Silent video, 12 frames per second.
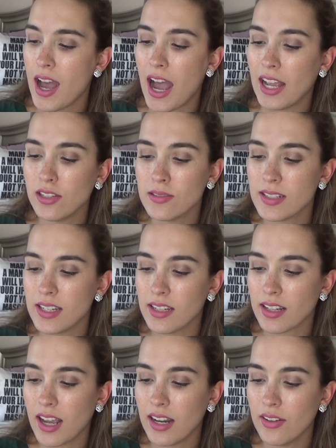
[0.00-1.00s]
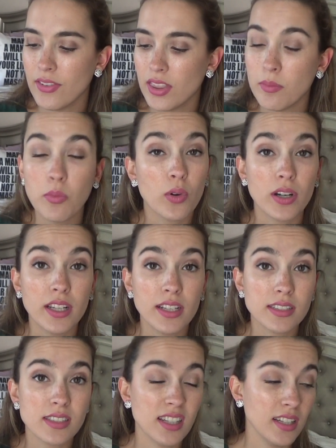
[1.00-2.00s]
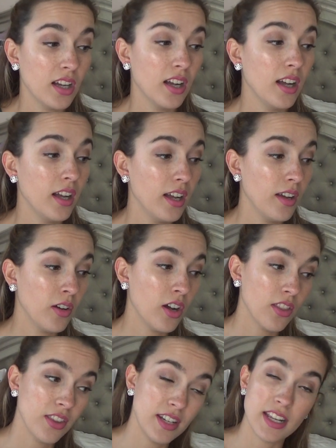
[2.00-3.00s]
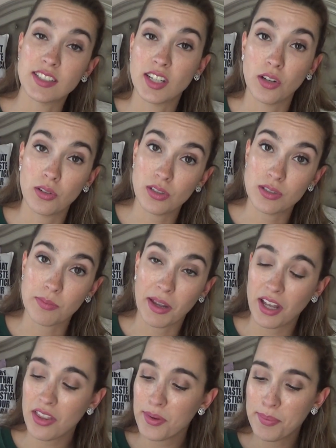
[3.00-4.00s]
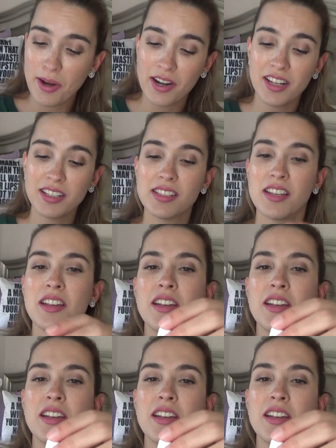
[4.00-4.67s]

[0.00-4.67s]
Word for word: I use it kind of in the mornings on the days I don't use my other product.